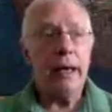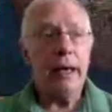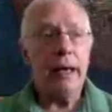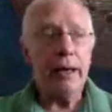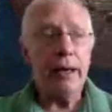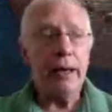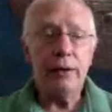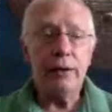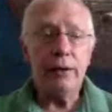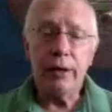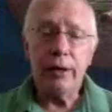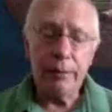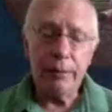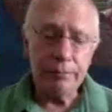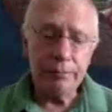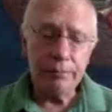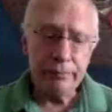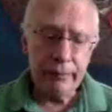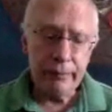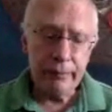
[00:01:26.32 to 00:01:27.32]
And
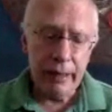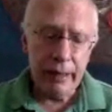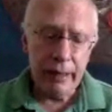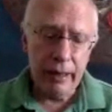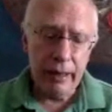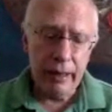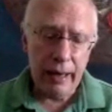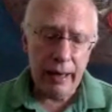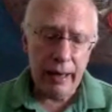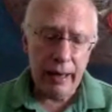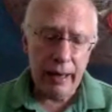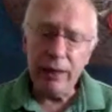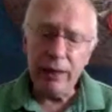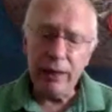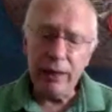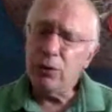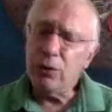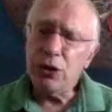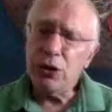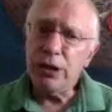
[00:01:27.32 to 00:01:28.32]
I
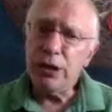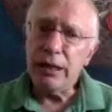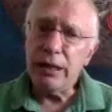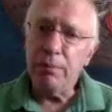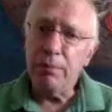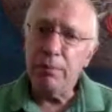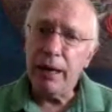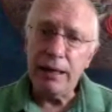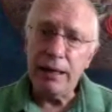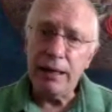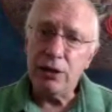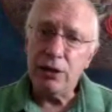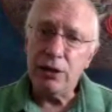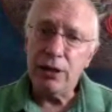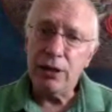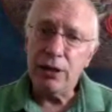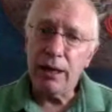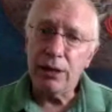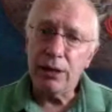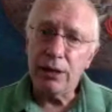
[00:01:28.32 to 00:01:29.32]
don't see mining
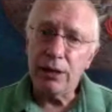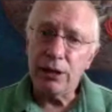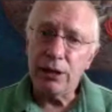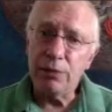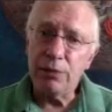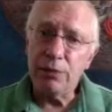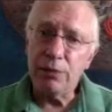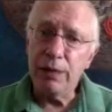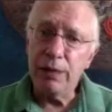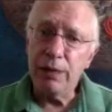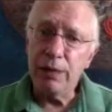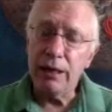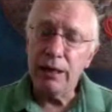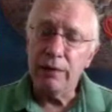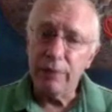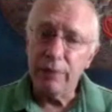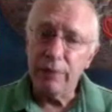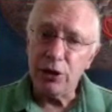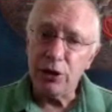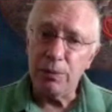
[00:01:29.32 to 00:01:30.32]
stocks as being
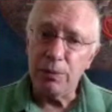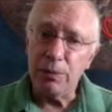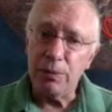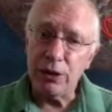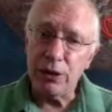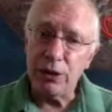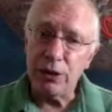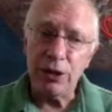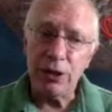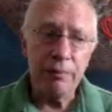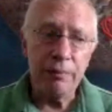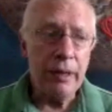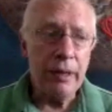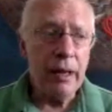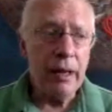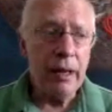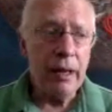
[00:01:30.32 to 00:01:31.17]
investments.